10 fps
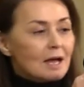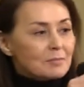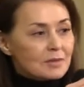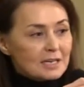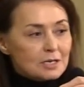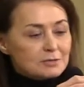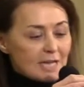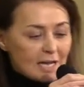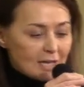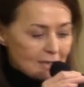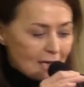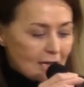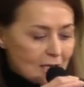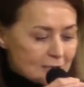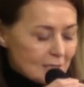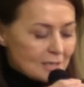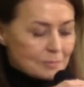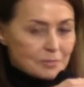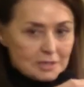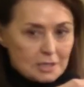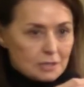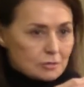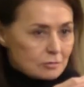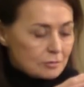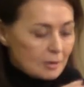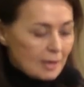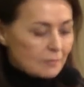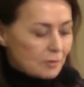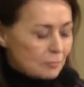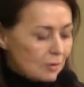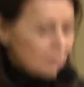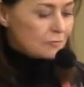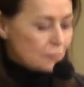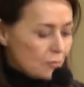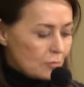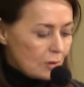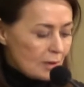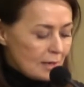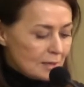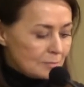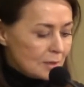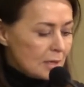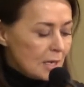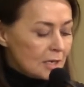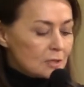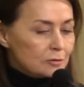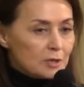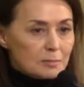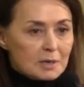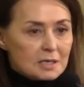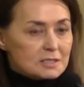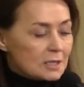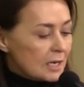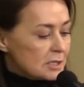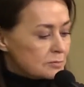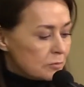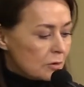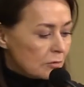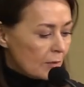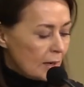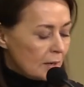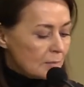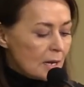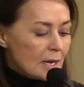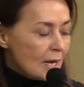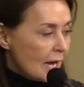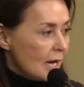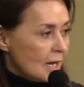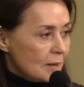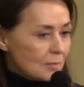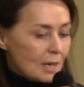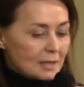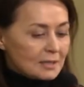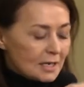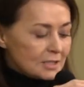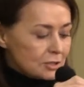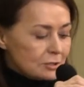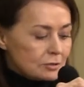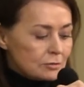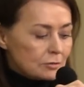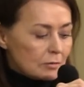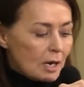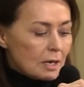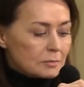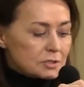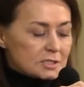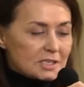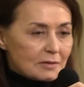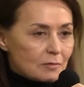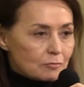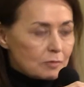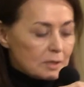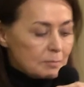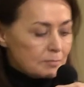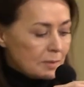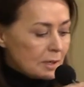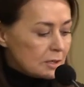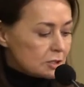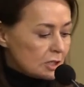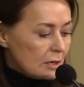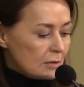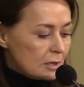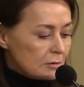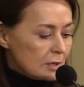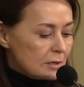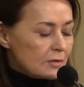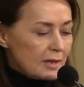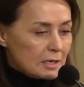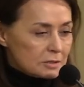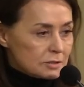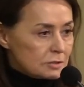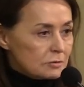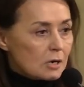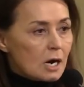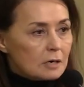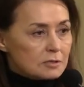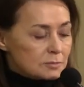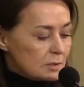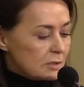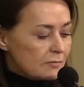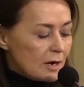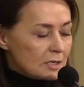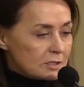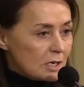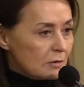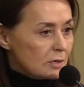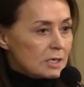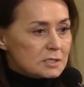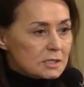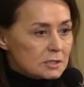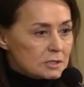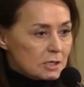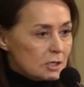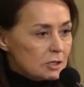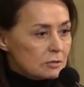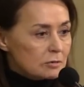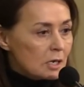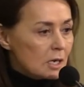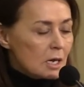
Thank you, Dan, and thank you, everyone, for including me in today's program. I'd like to just give a really big shout out and thanks to Congressman DeFazio and his continued